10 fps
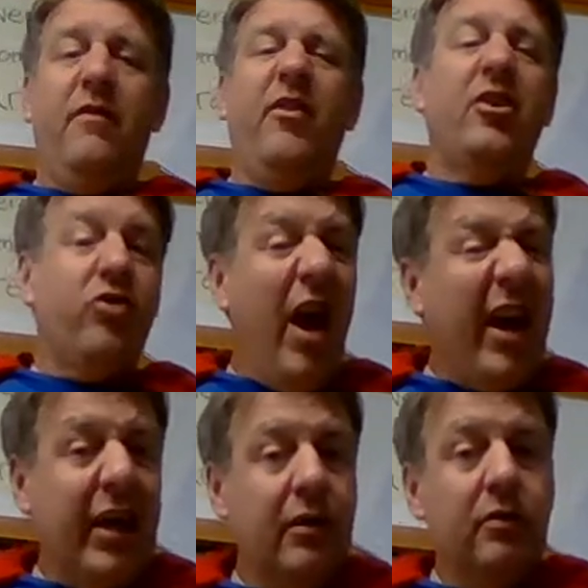of a
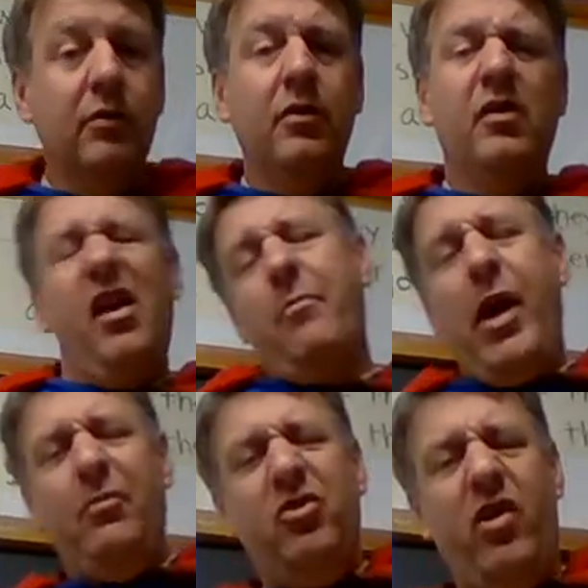dragon, a
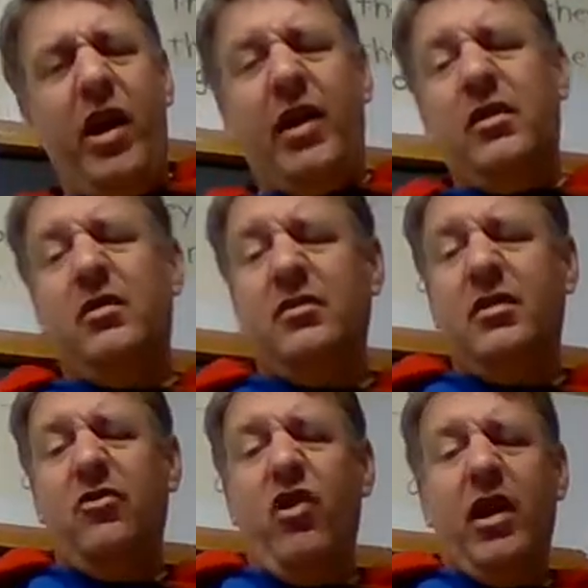baby dragon,
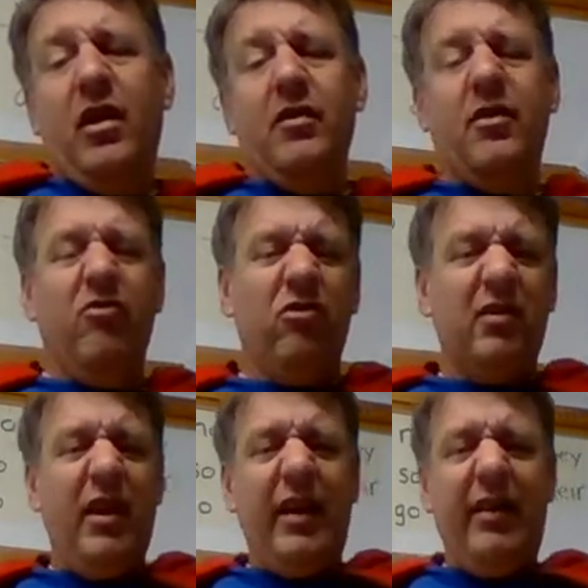because the dragon on there
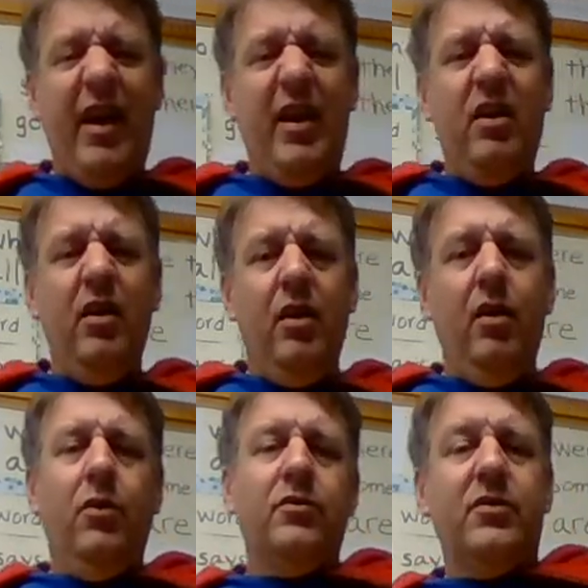looks like that.
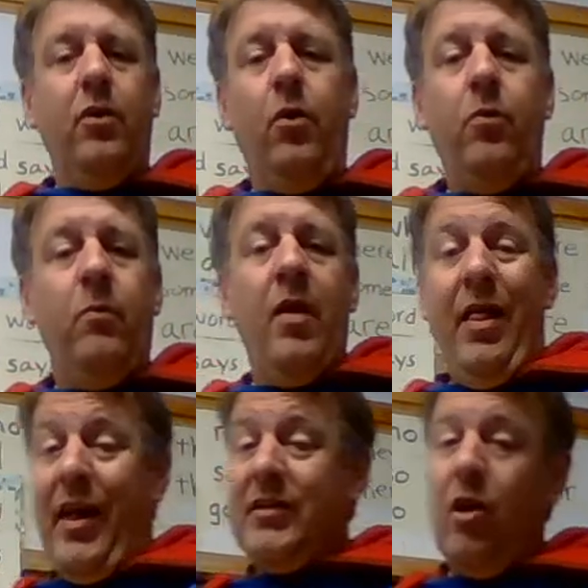So
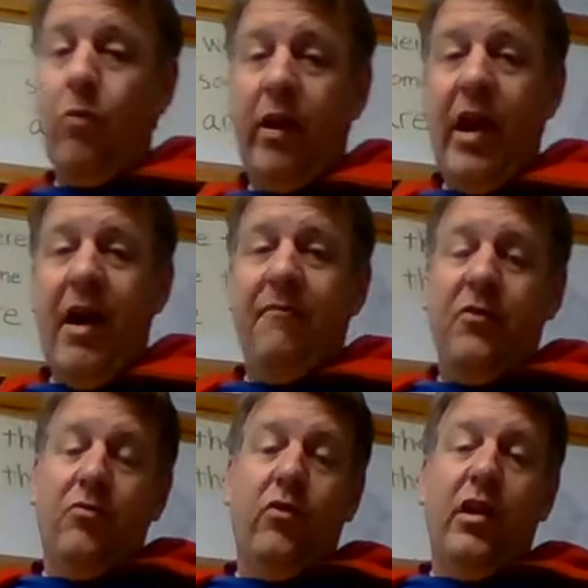that's all we're going to have
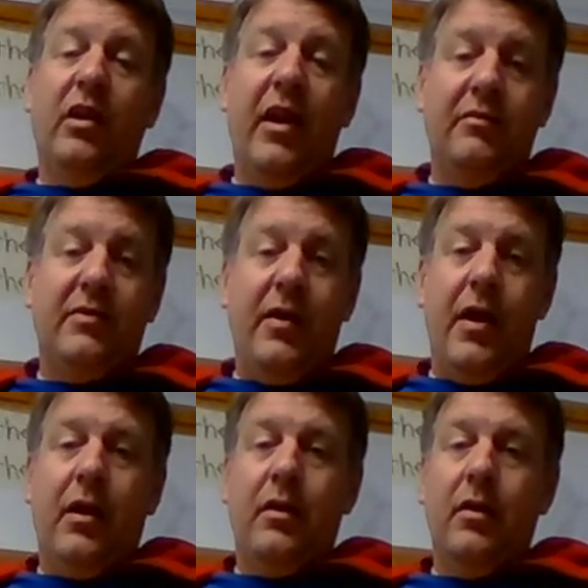for the read aloud
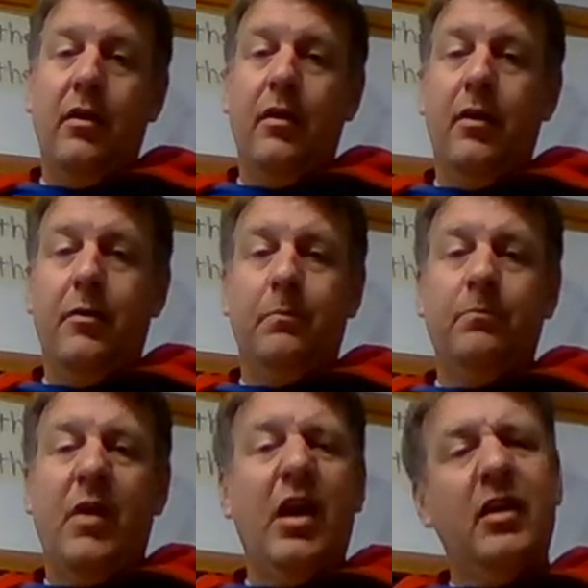today.
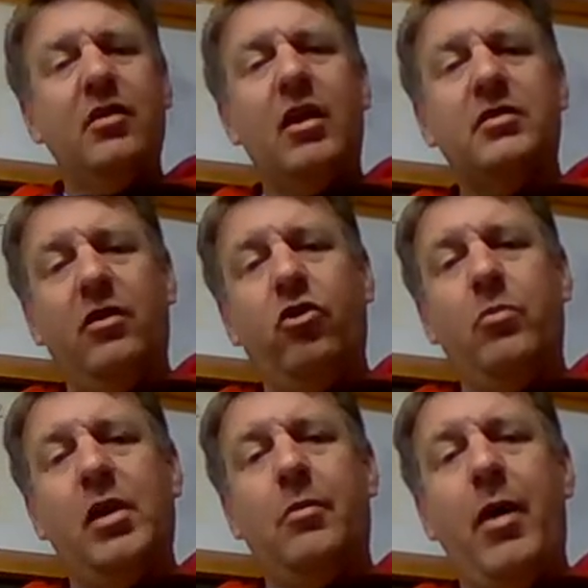Um, and it talks a
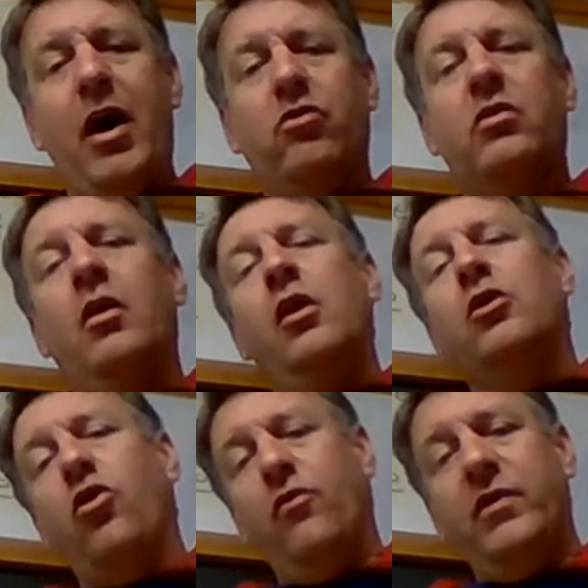little bit about
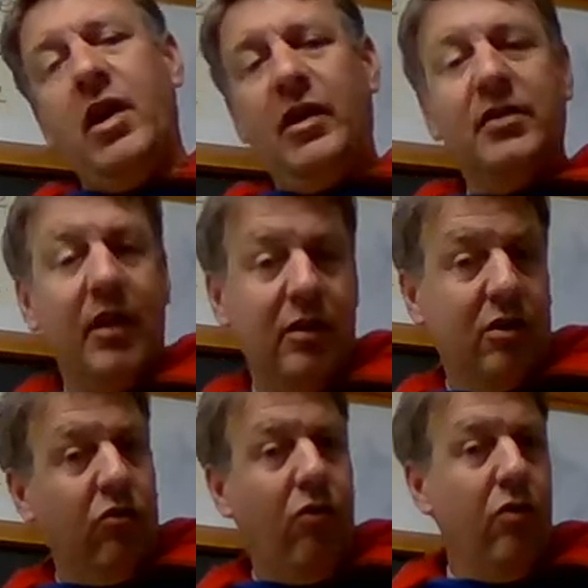COVID 19,
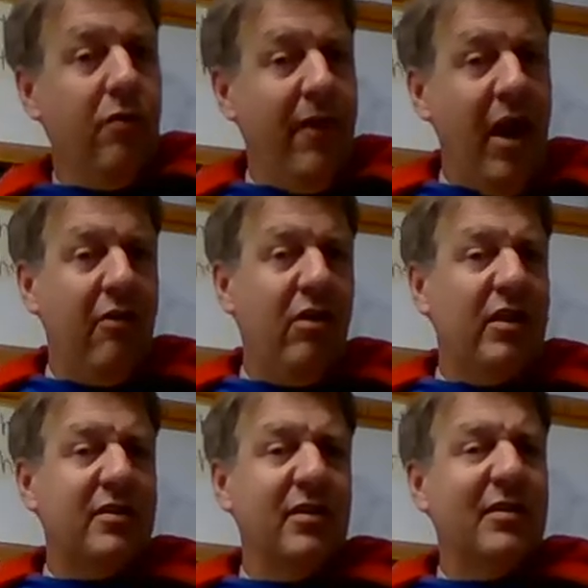the
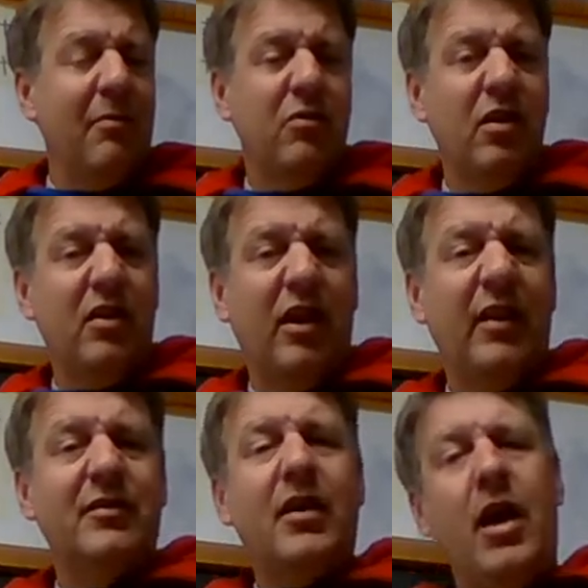coronavirus, and some of the
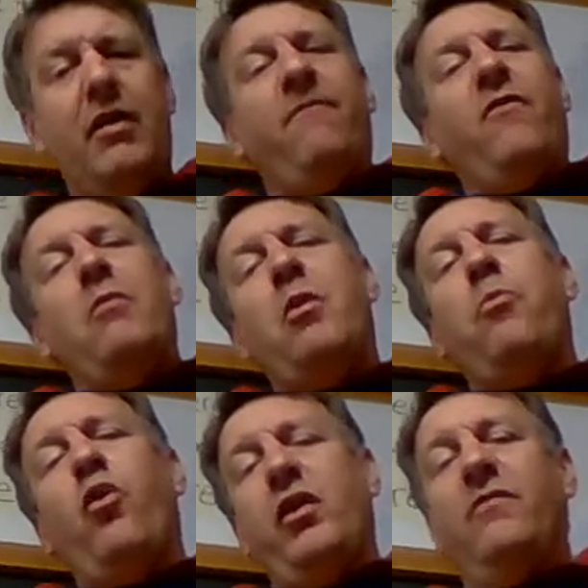things, kind of from a
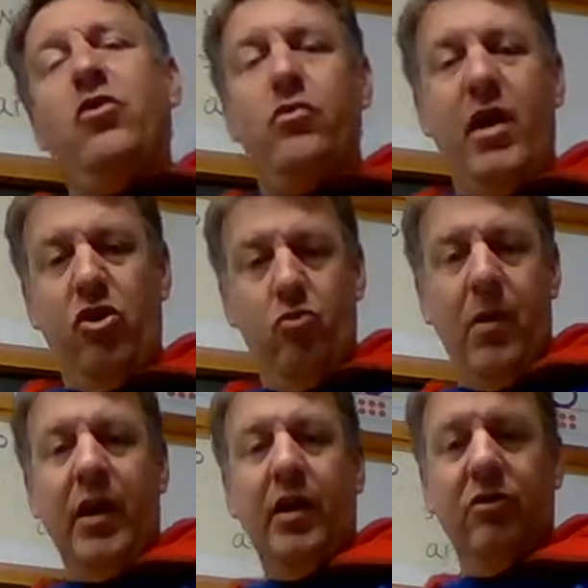point of view that you
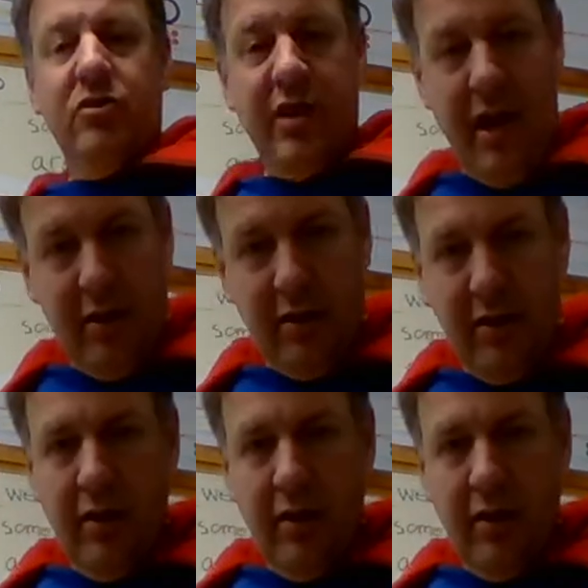might understand.